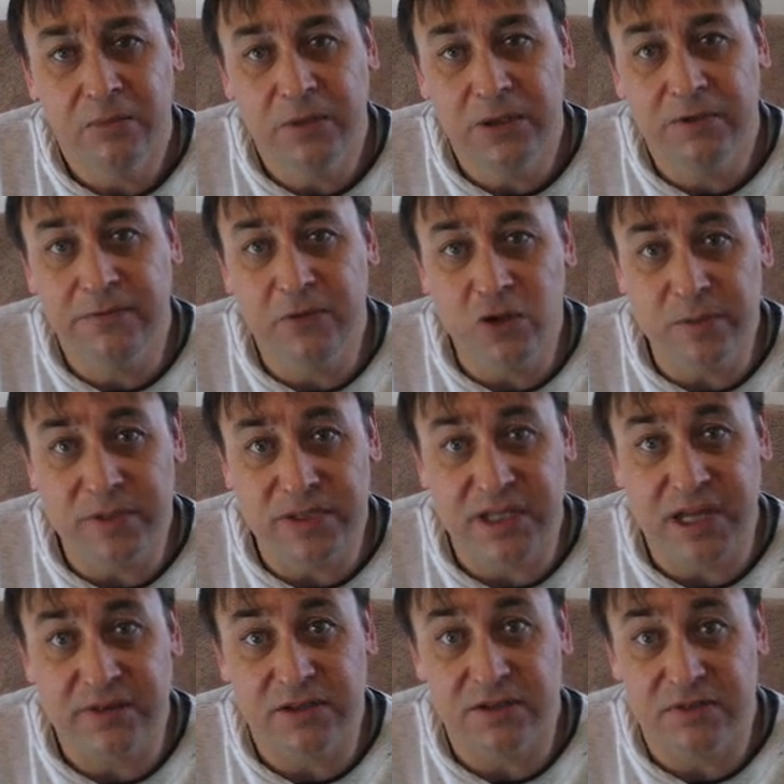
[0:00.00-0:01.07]
with former
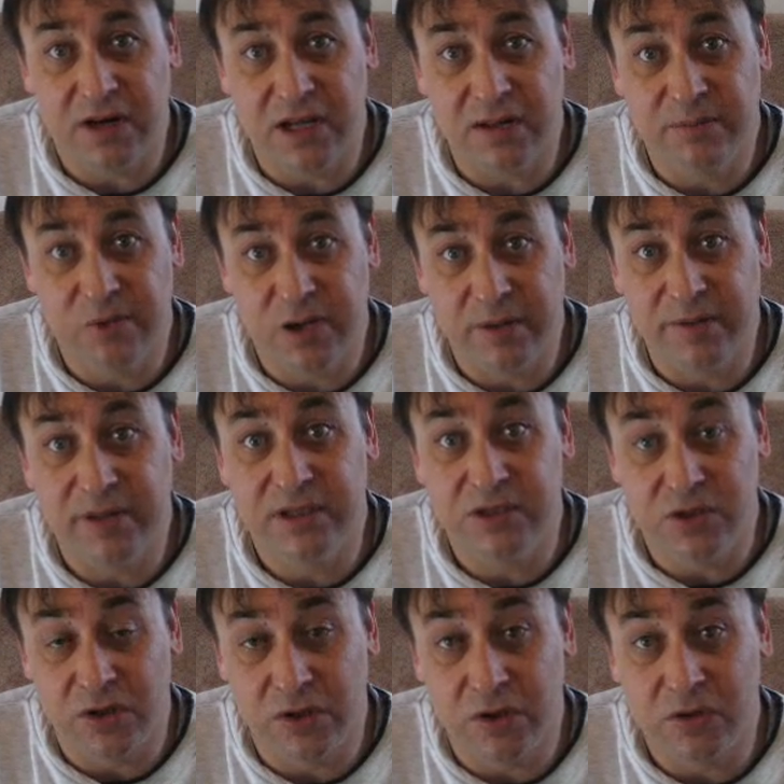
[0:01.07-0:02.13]
South Australian Premier
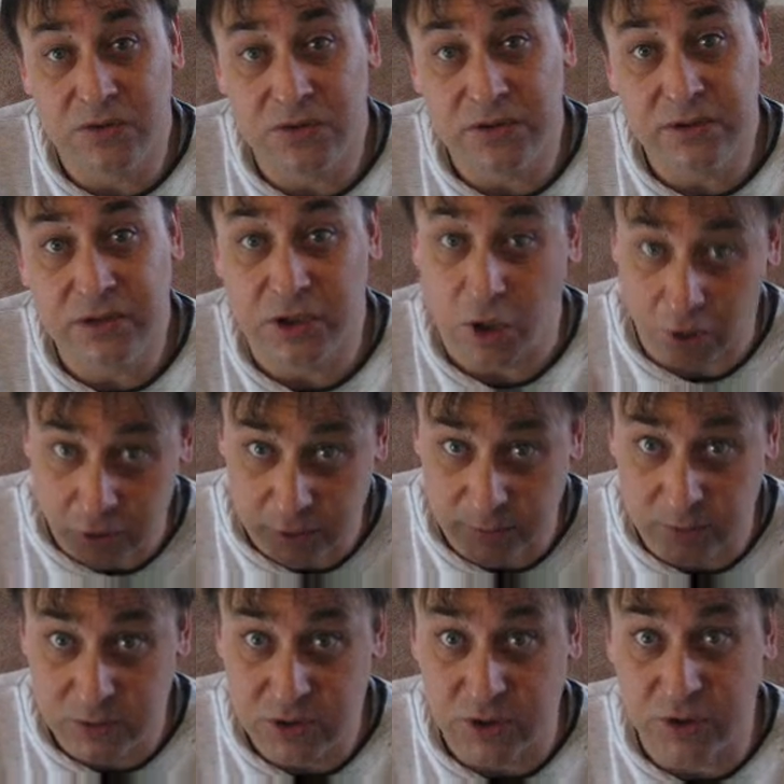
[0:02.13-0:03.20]
John Olsen, the
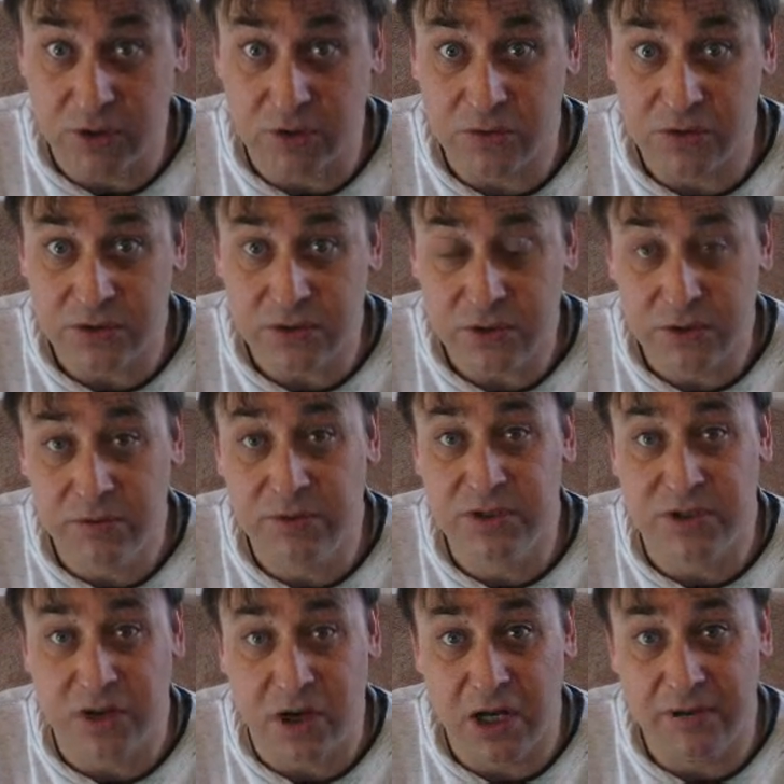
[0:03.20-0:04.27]
Honourable John Olsen, who
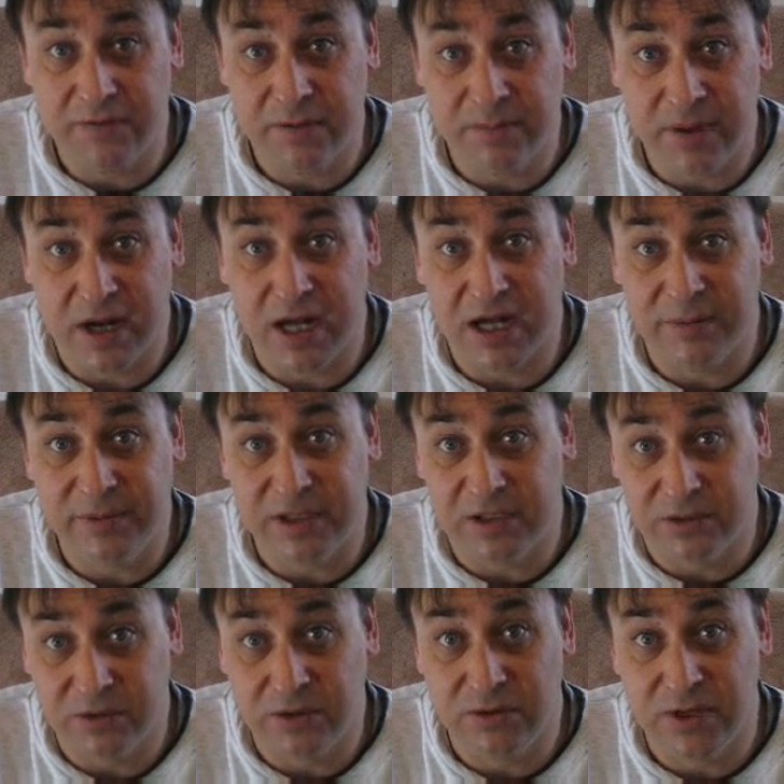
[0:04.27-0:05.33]
resigned from Parliament
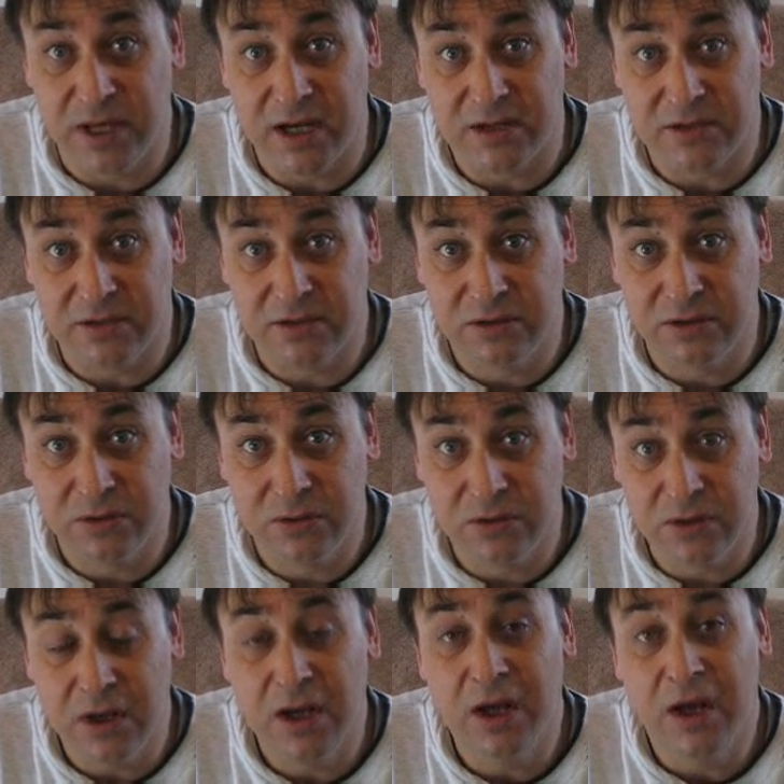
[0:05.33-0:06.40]
in
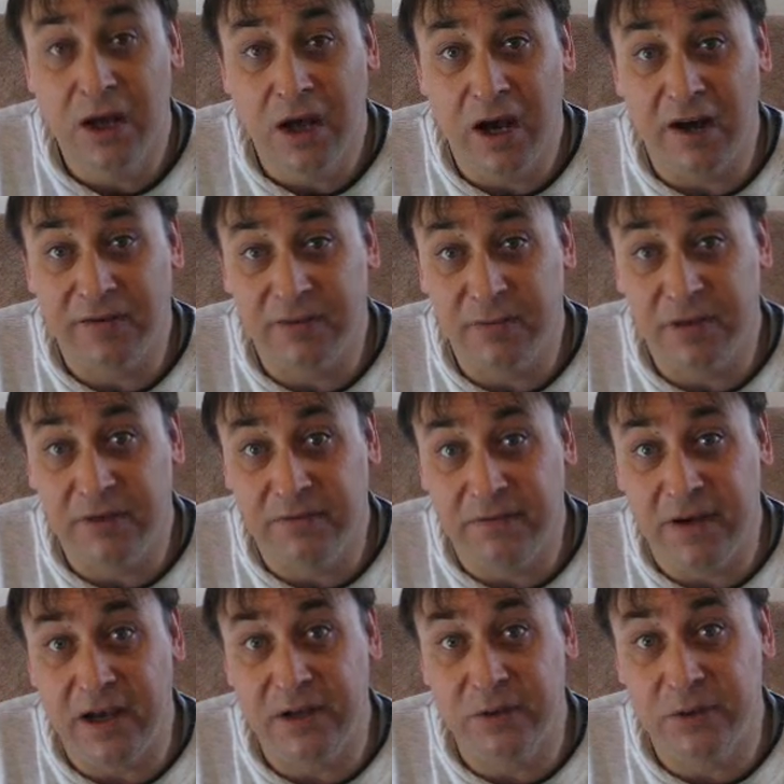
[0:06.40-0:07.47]
2002 after being
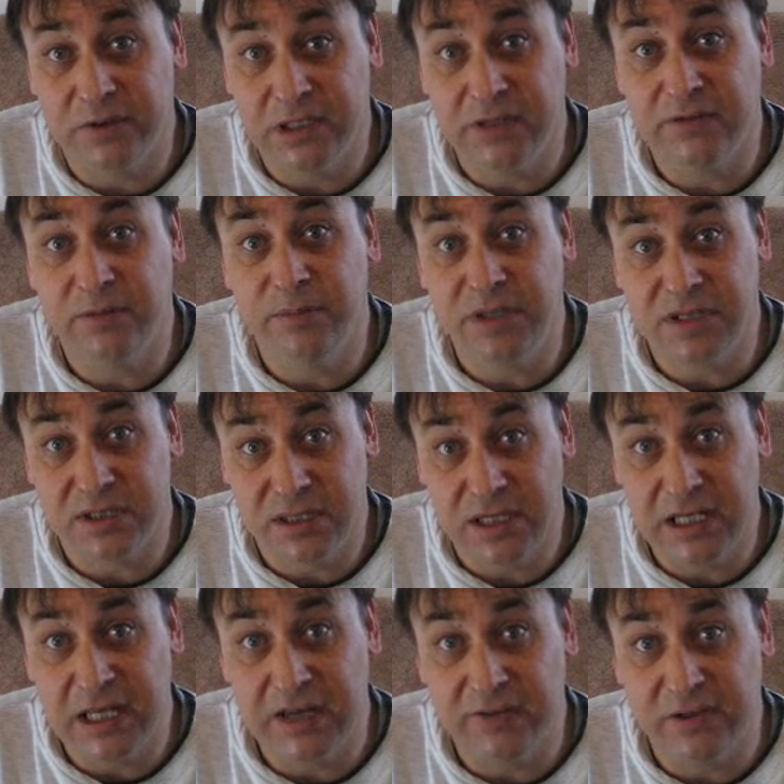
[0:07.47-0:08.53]
found to have given
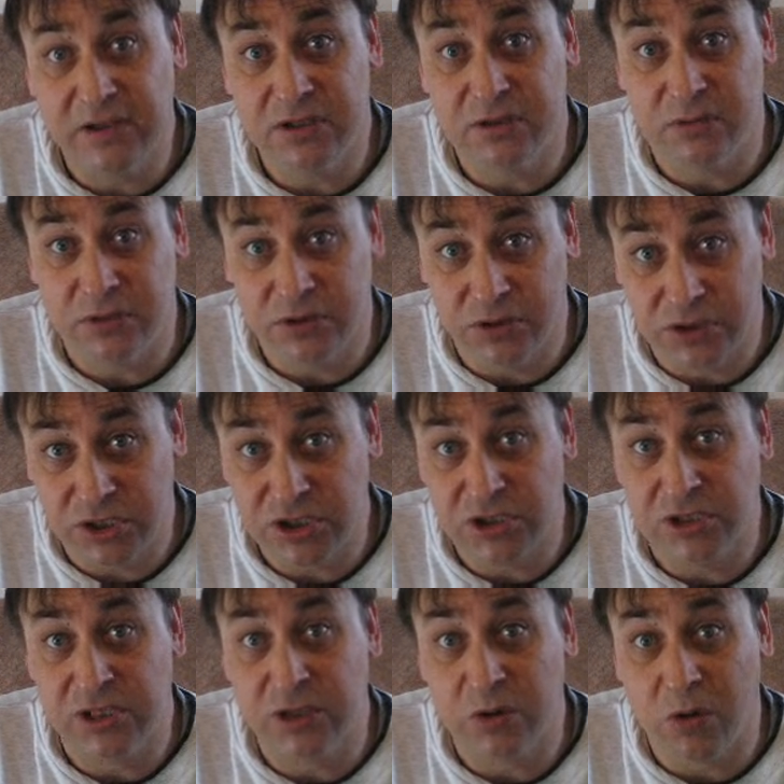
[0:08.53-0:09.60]
misleading evidence to a
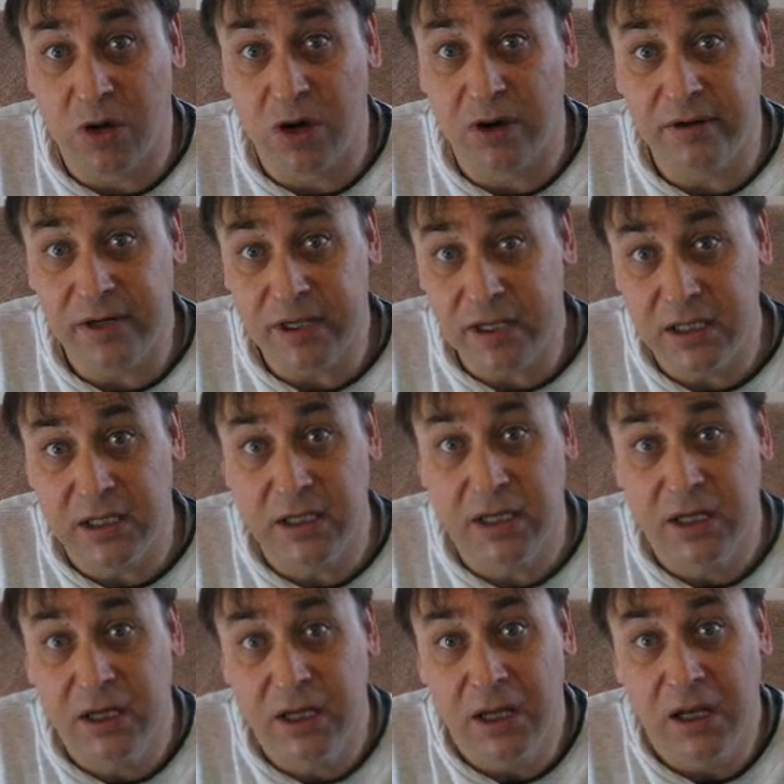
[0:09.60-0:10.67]
judicial inquiry
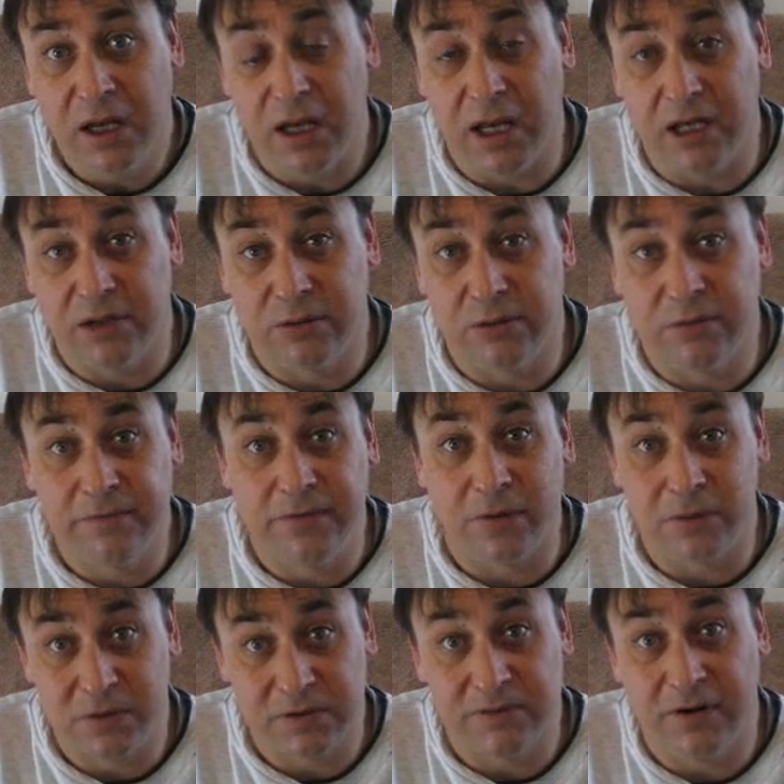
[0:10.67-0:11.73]
and to have
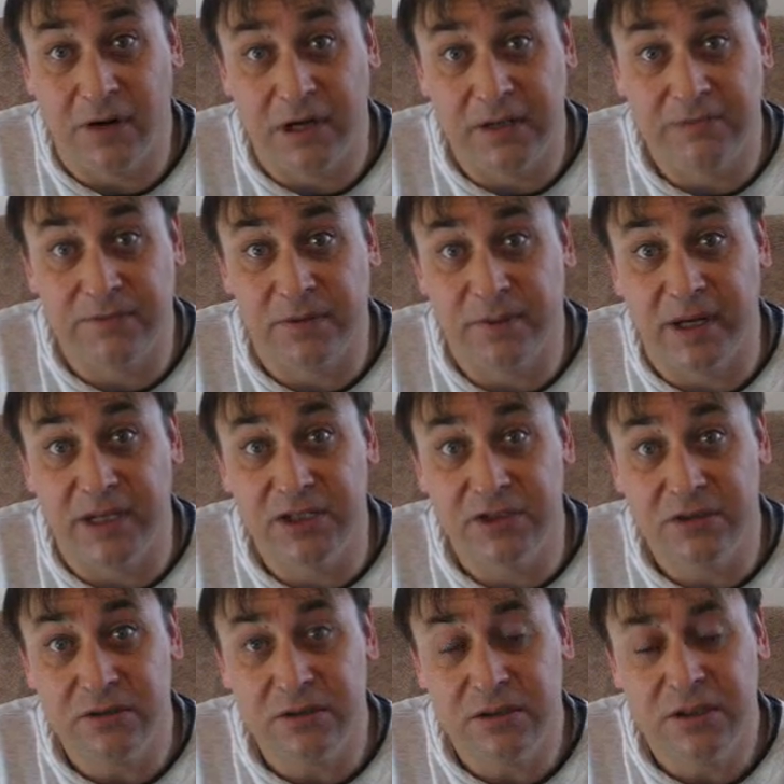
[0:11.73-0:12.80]
falsified
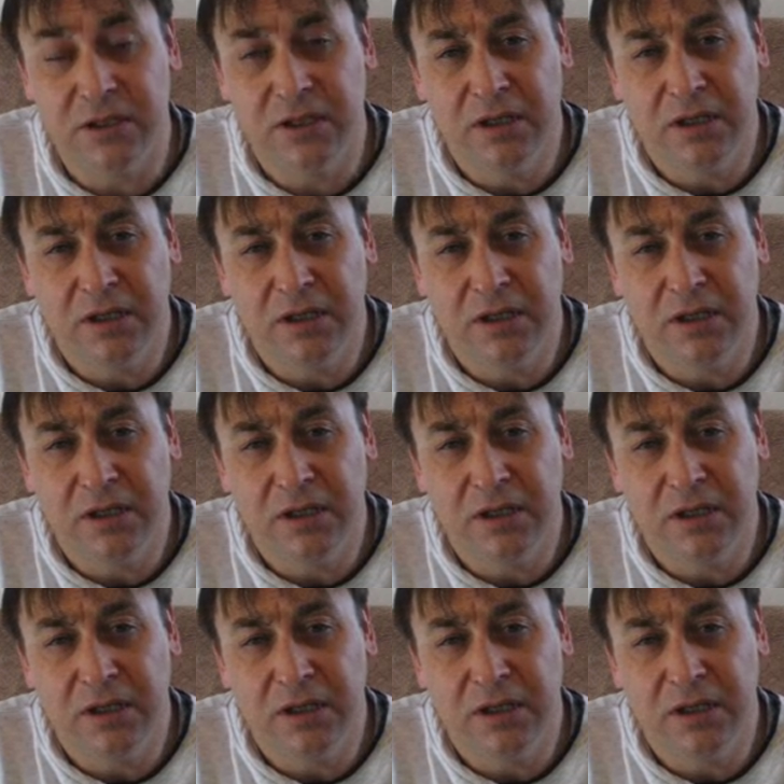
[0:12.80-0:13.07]
information.